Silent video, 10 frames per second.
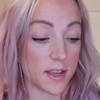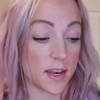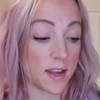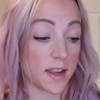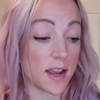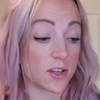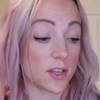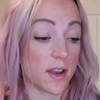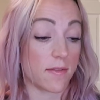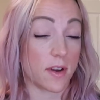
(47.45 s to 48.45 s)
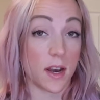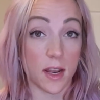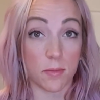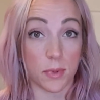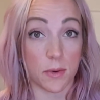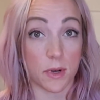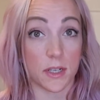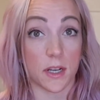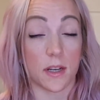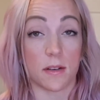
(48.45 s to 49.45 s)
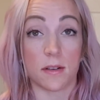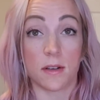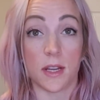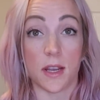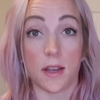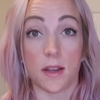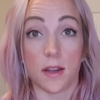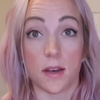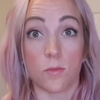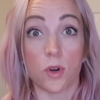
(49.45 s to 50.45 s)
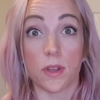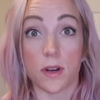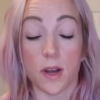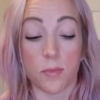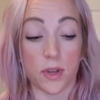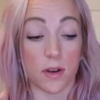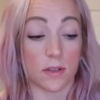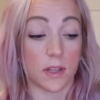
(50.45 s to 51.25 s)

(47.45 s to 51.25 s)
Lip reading: And I actually have not had blood work done in more than a couple years.